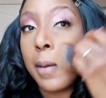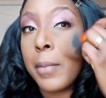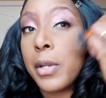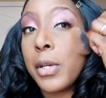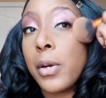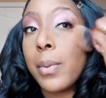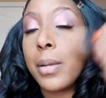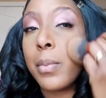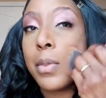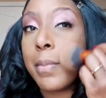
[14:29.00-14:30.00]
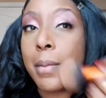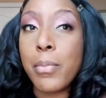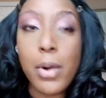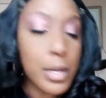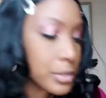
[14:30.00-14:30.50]
I'm going to go in with my
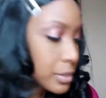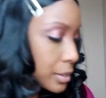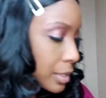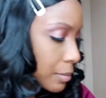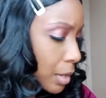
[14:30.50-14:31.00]
bronzer.